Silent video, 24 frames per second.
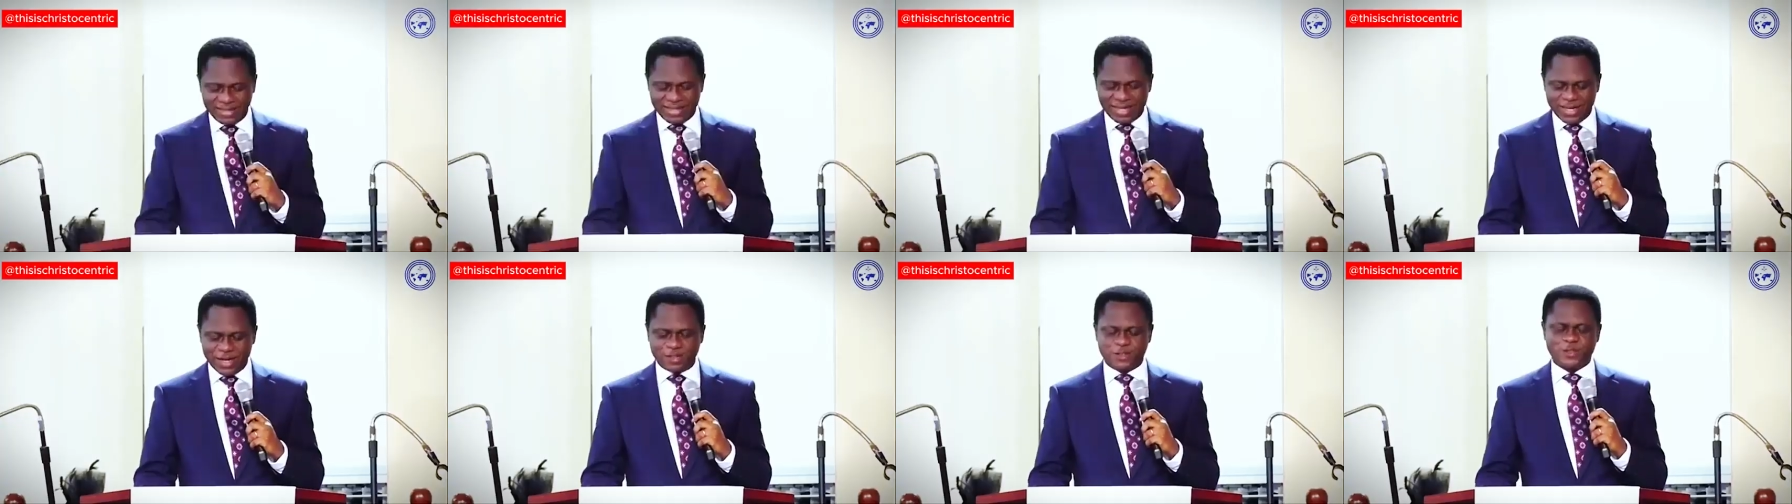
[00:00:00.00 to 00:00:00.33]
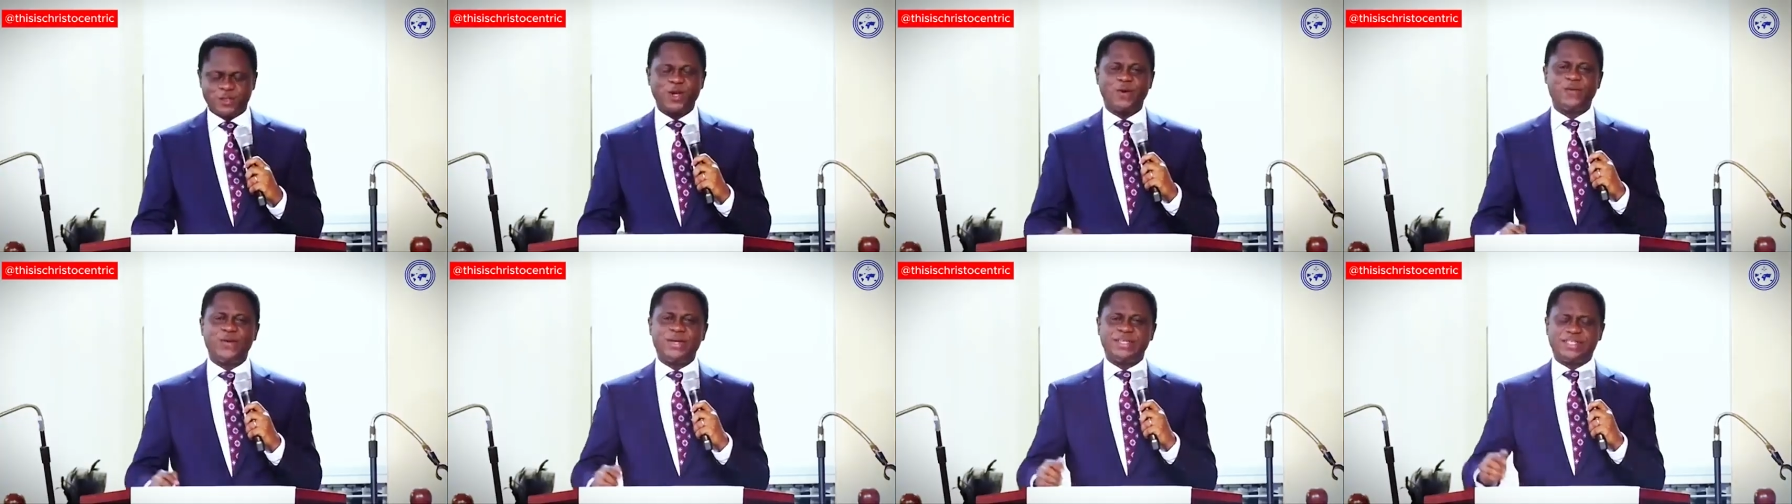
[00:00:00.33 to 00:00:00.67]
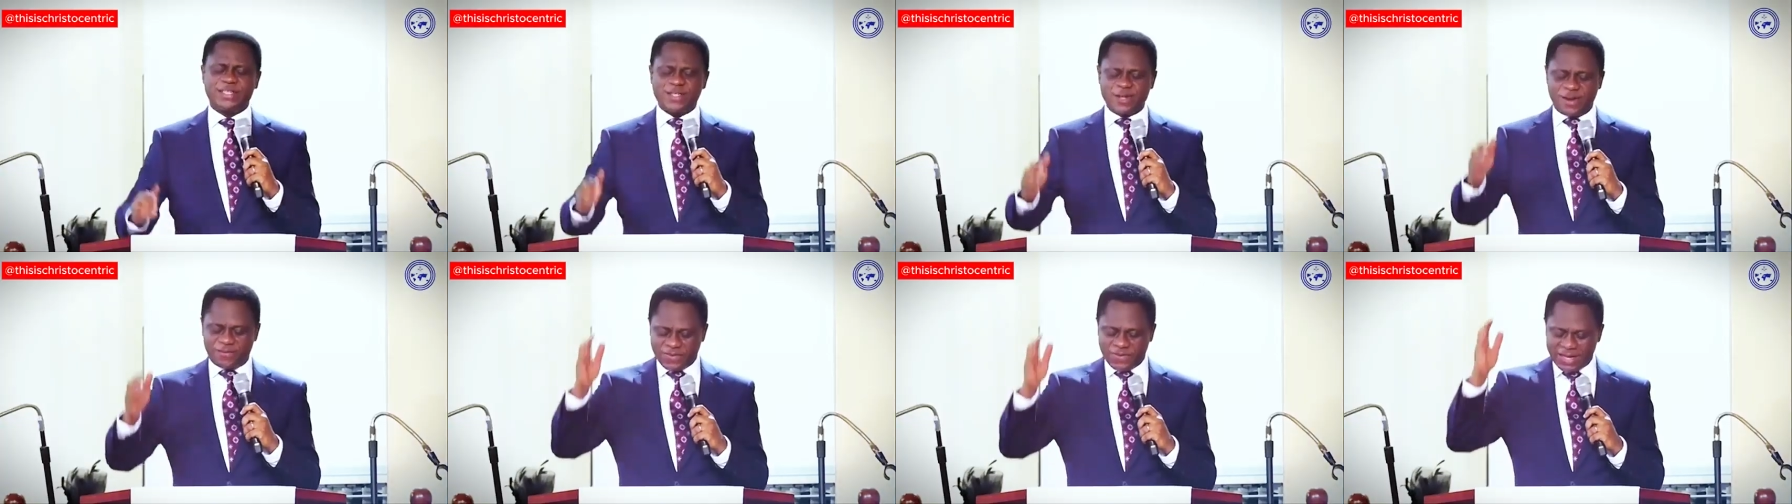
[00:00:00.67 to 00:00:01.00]
The
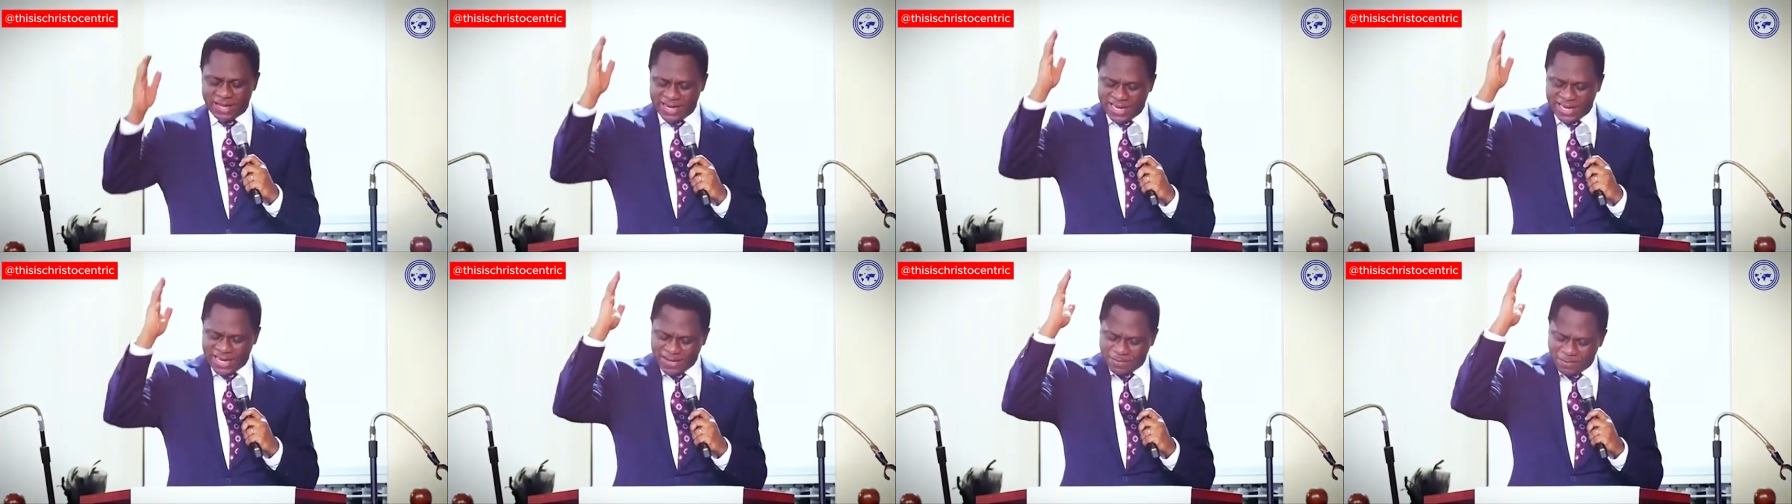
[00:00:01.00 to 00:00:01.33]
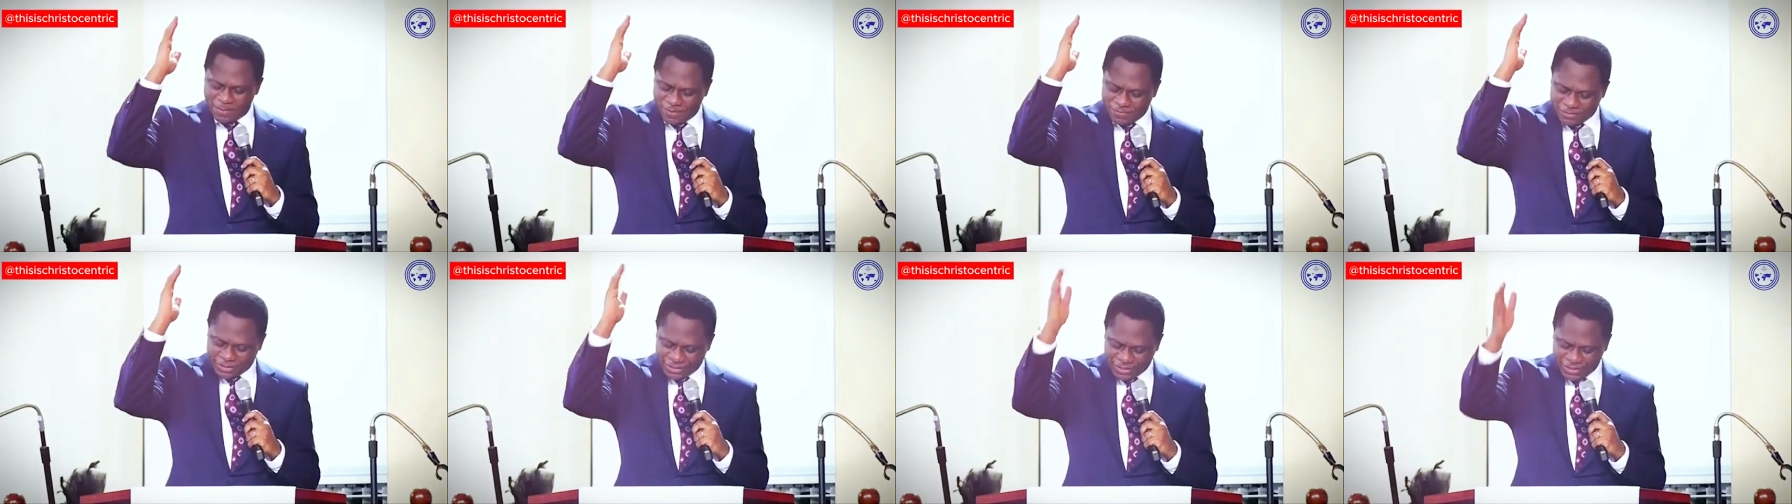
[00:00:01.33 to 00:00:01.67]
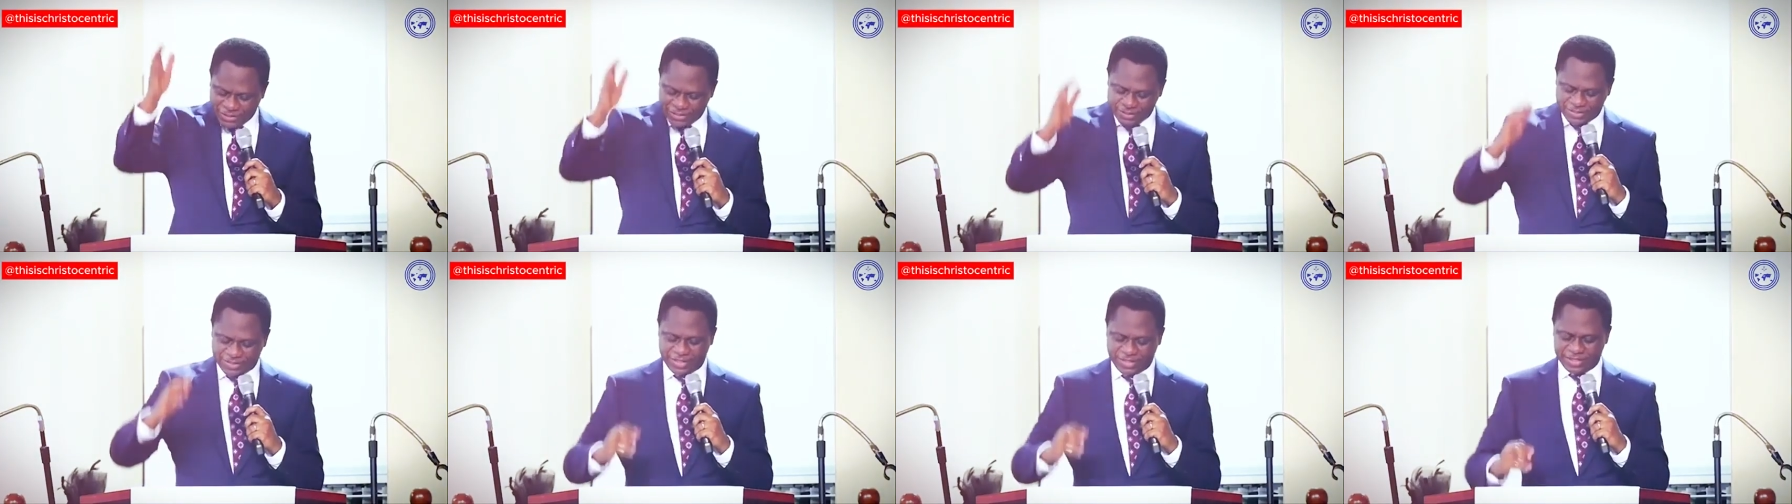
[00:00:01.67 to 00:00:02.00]
authority of the name of
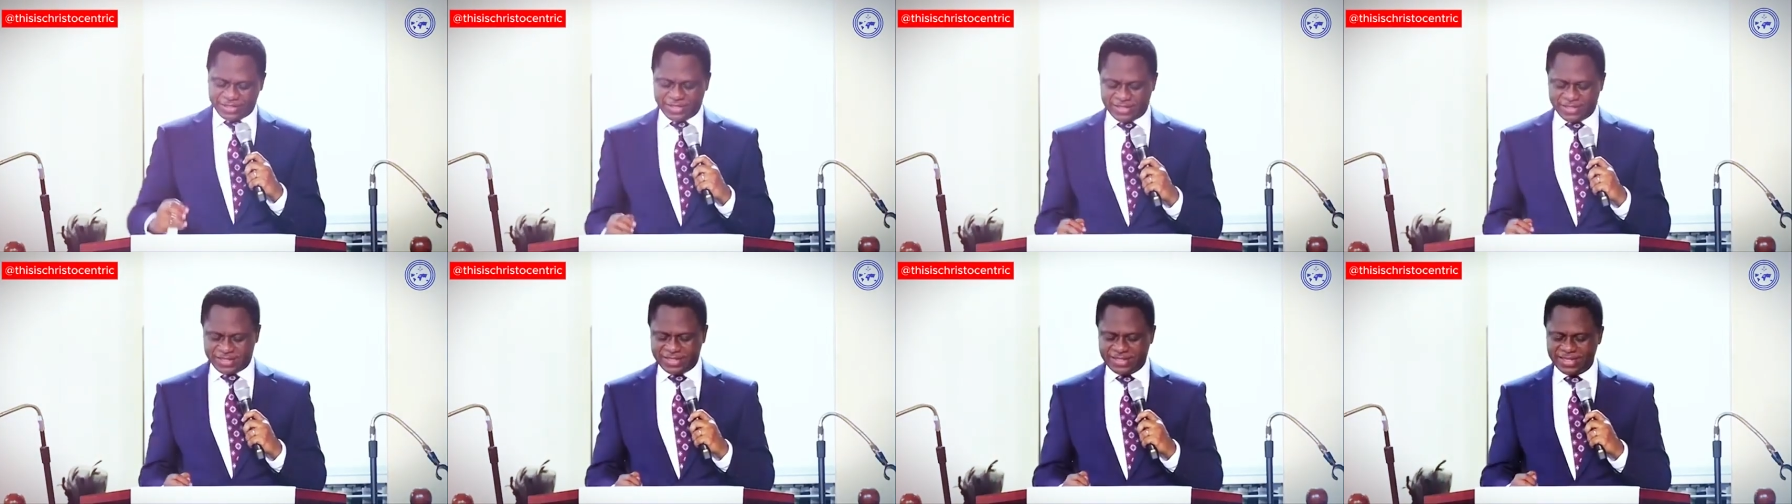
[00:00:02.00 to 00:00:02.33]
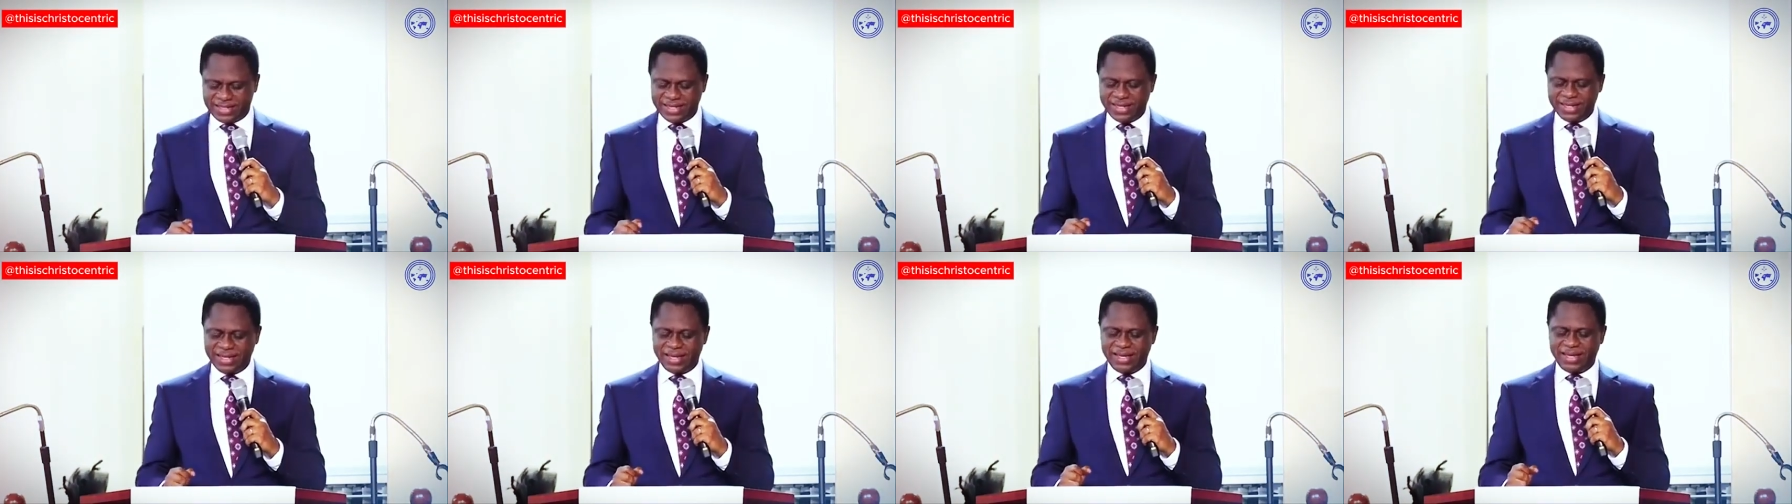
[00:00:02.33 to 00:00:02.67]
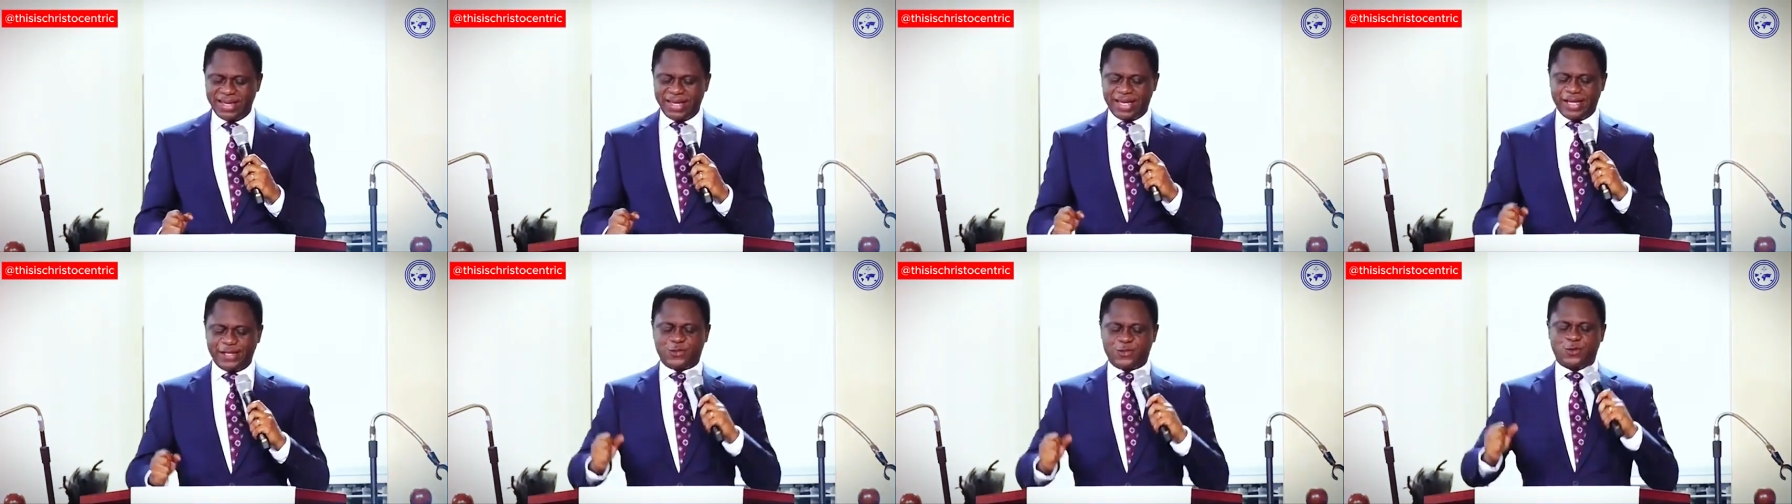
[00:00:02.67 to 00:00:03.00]
Jesus
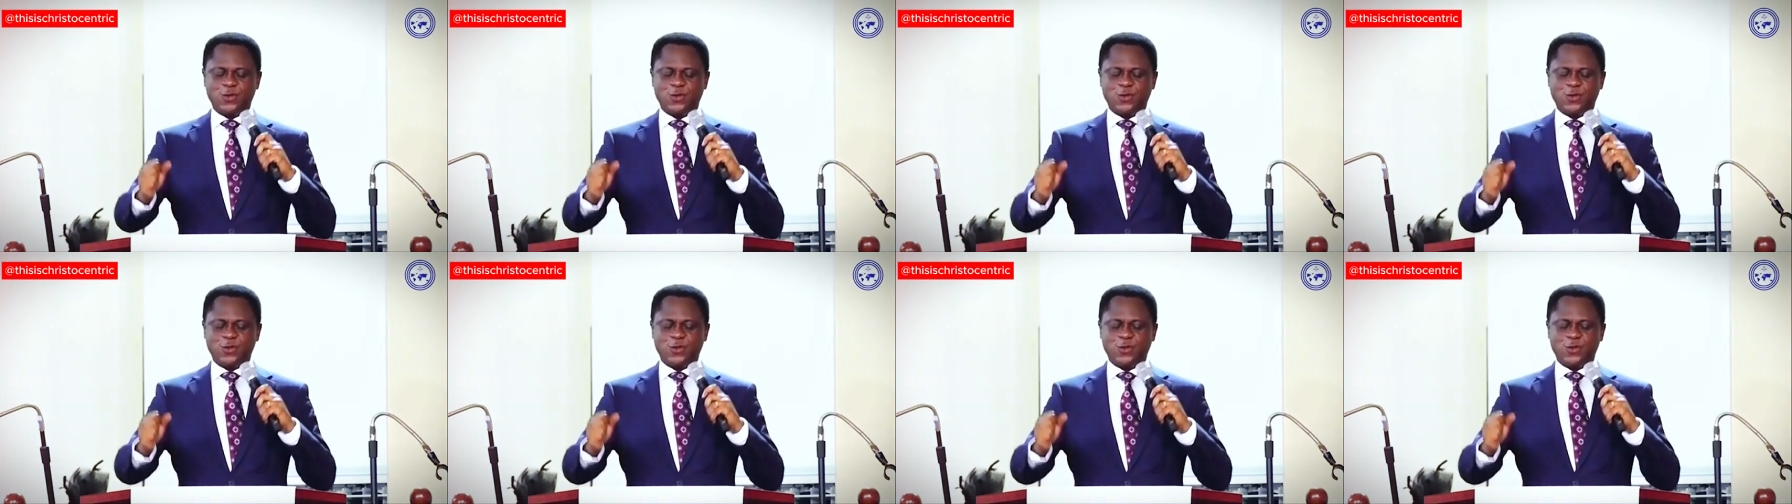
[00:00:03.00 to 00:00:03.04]
is